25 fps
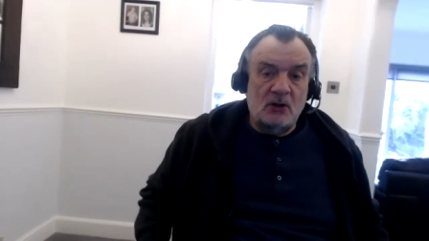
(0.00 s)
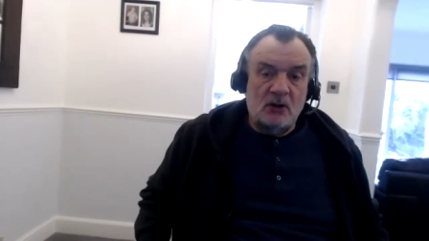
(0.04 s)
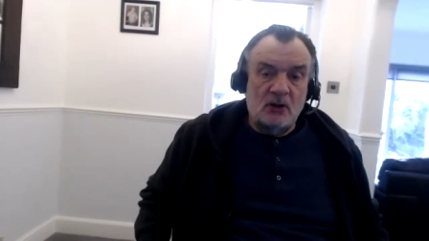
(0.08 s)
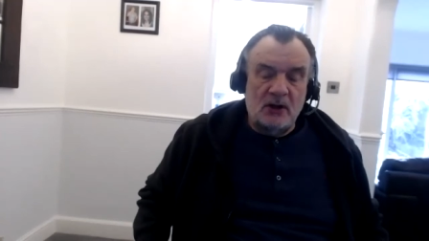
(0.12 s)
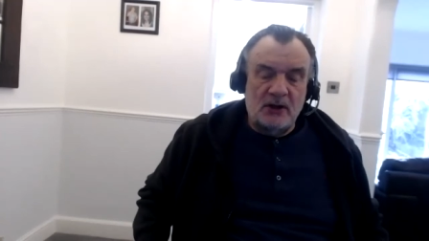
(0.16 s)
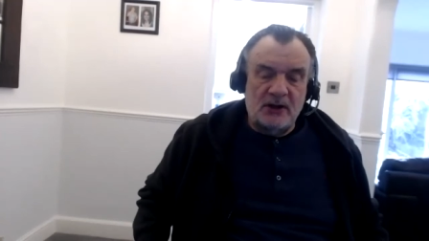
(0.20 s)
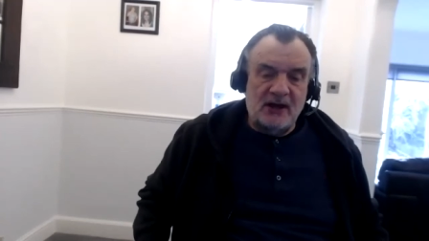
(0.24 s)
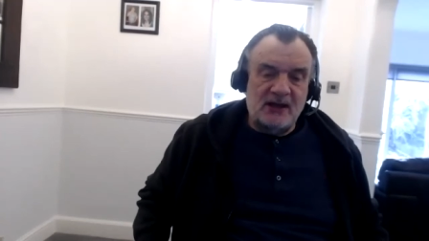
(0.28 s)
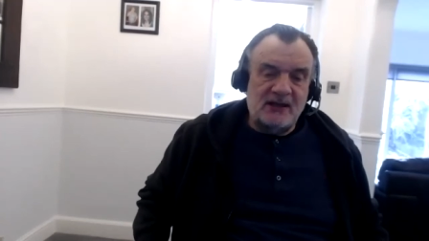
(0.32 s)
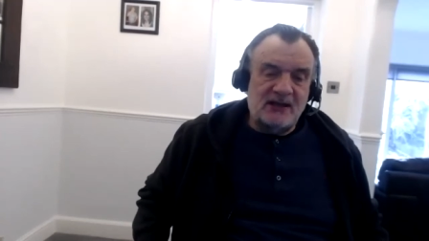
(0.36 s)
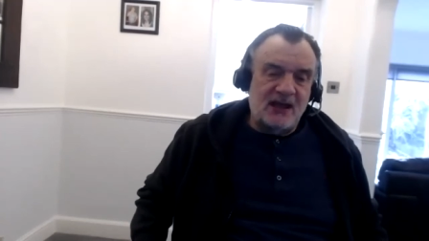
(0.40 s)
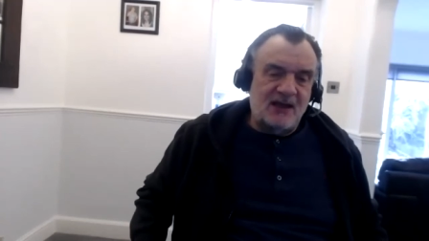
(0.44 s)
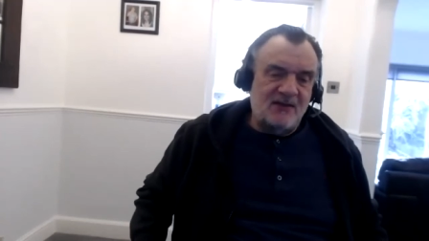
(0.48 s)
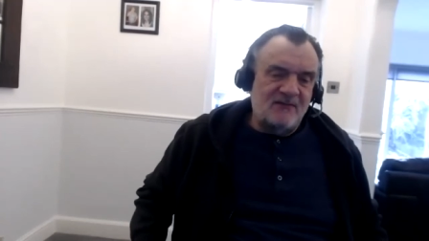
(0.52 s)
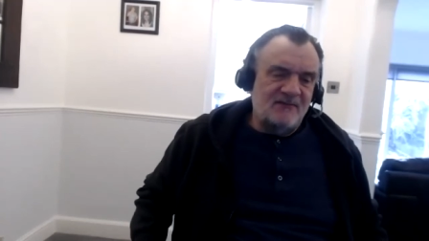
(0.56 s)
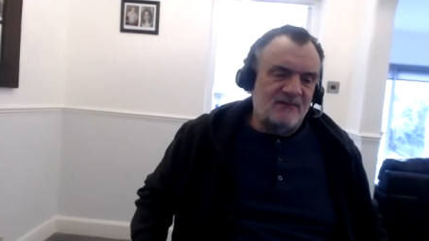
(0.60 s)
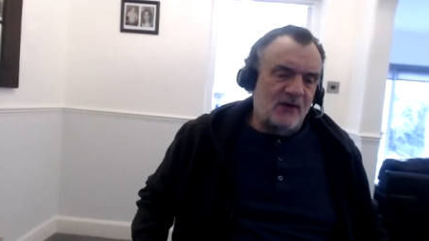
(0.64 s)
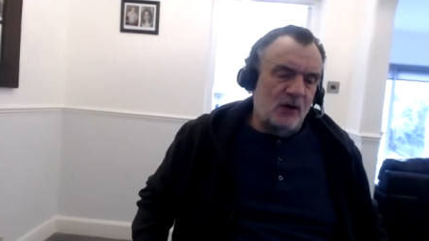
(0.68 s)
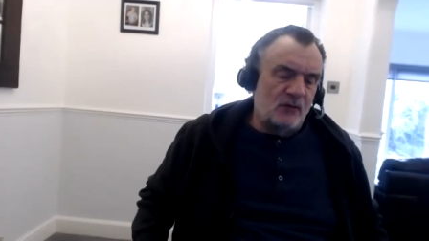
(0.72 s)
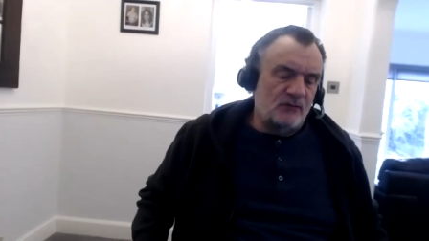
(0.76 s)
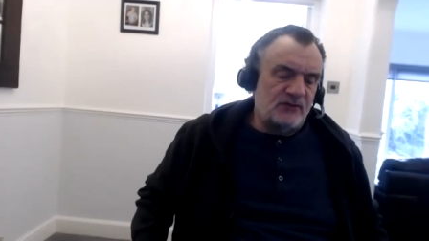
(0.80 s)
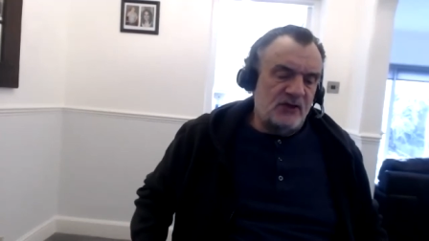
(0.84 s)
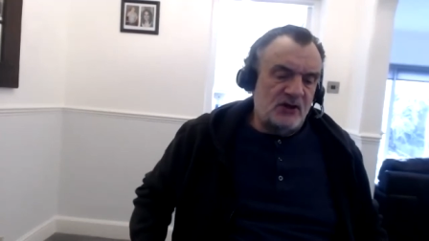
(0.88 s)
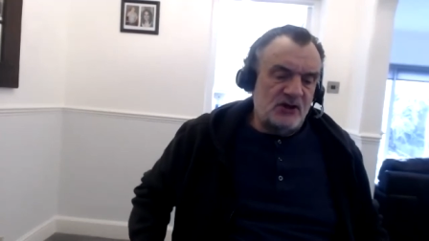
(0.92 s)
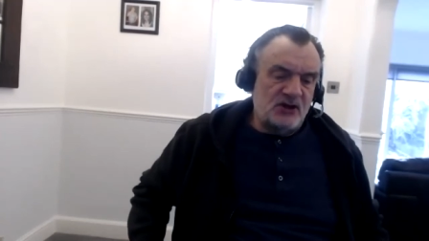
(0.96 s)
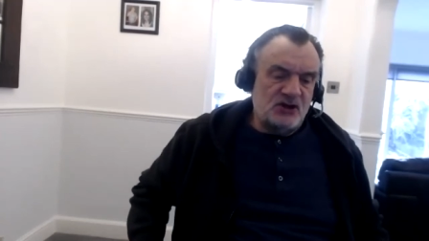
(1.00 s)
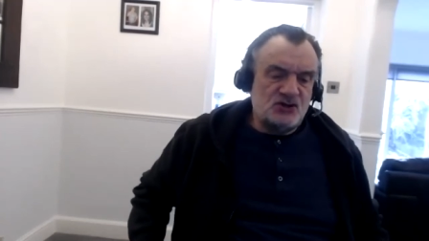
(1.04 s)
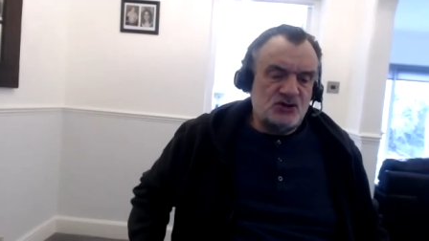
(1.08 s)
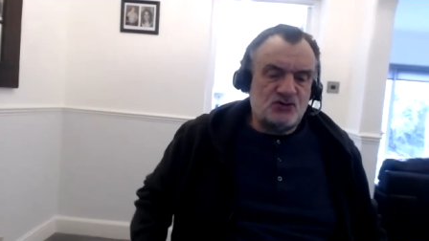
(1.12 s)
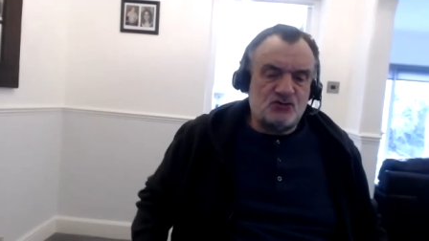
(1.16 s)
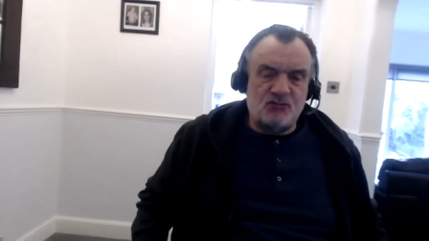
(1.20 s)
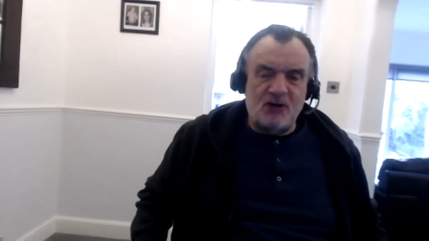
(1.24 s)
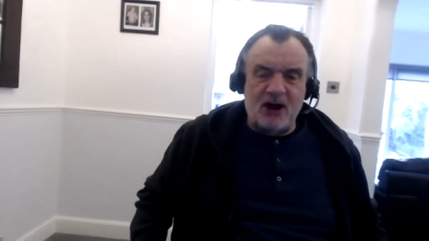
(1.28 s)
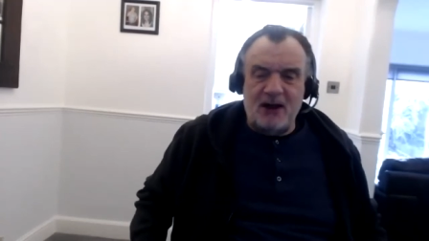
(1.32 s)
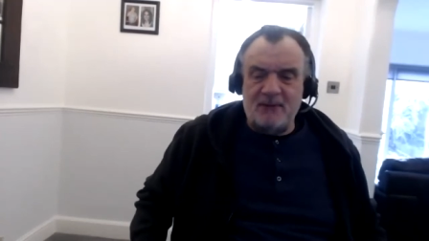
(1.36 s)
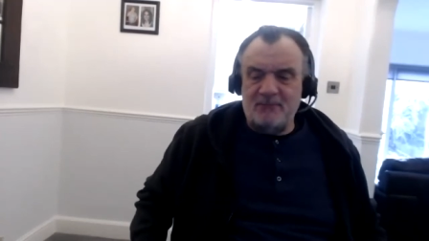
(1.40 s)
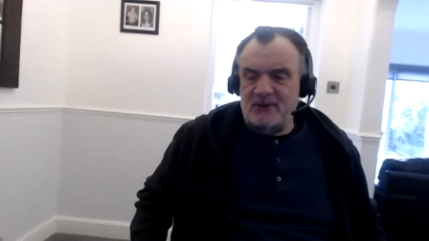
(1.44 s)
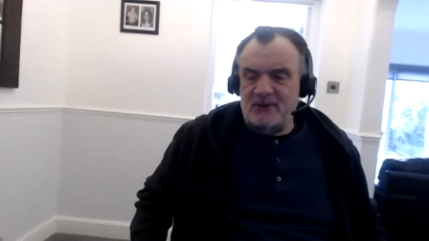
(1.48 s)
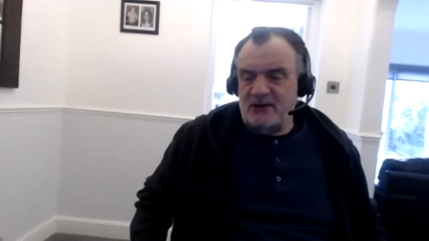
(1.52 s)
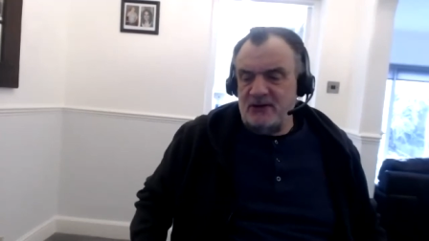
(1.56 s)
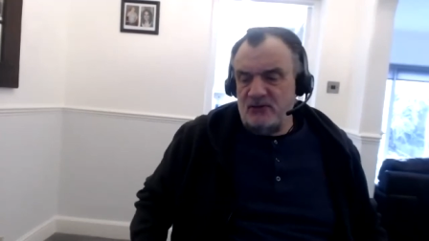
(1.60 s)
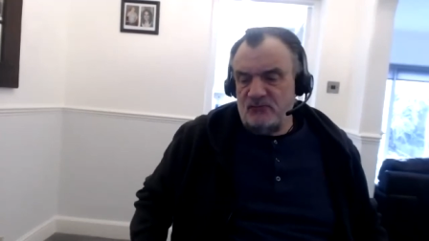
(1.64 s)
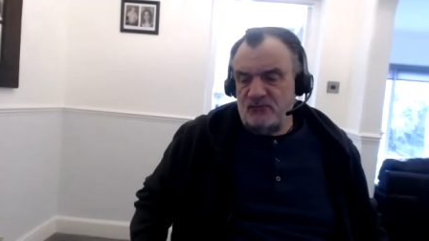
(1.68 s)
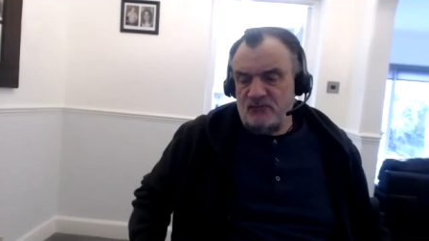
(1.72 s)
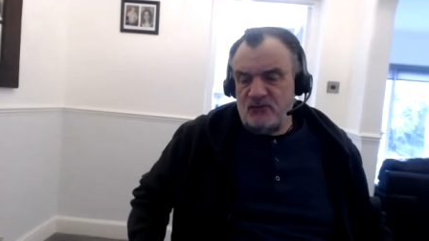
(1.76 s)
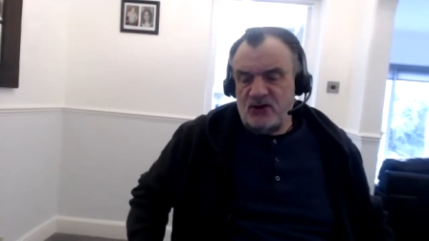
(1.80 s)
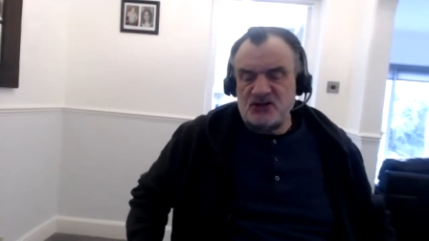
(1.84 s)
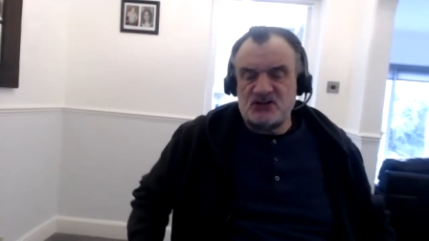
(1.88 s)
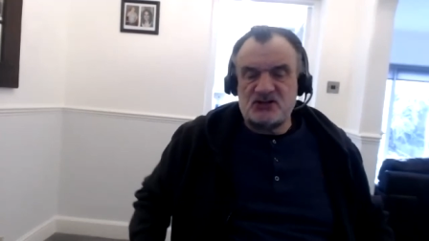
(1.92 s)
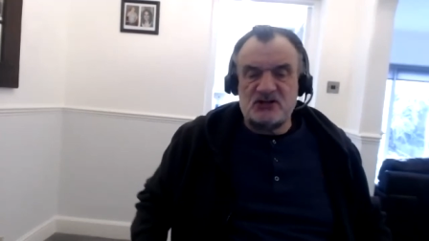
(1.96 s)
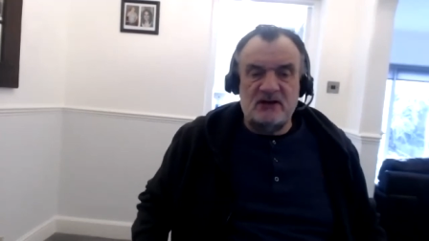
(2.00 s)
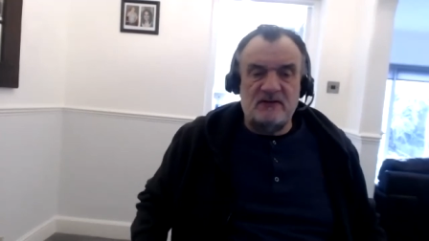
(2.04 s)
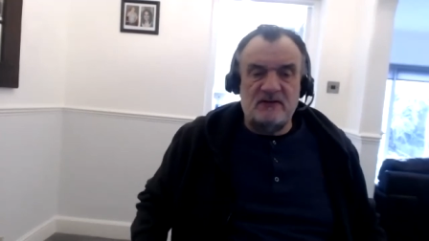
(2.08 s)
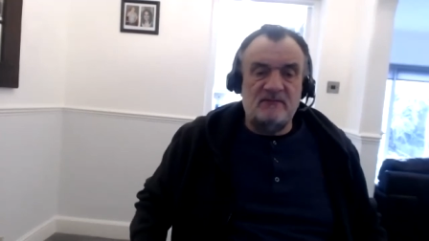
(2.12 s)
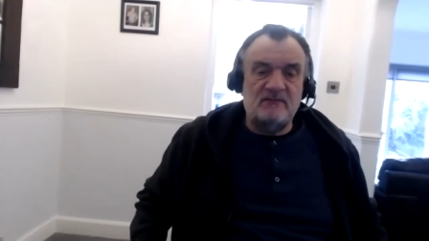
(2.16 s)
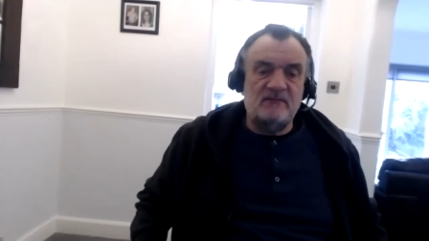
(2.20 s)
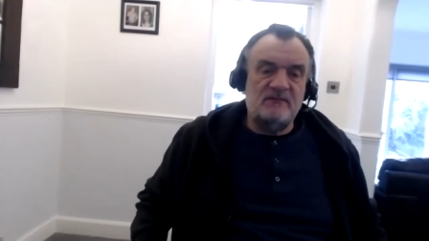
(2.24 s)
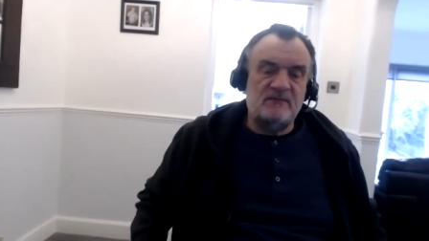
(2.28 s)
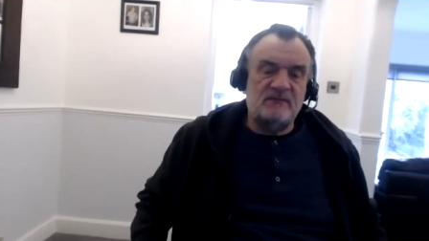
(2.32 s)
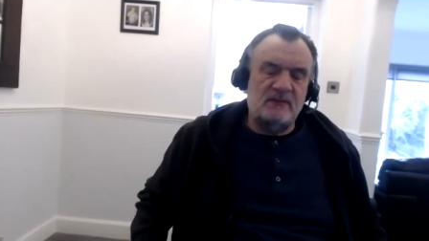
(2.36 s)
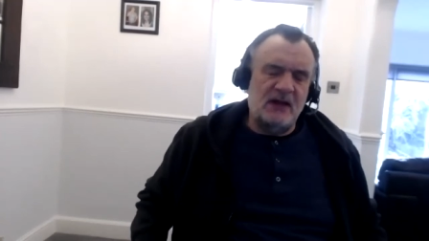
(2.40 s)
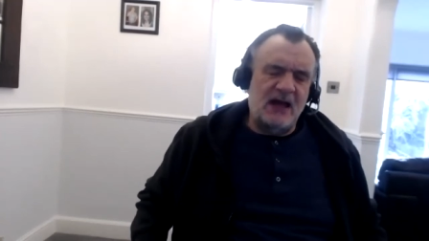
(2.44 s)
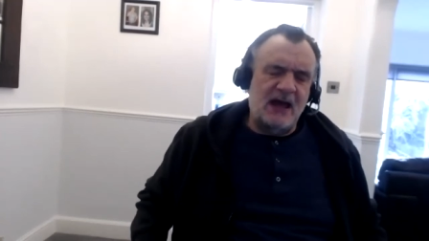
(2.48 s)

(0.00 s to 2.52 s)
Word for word: and they get involved in this grappling and wrestling.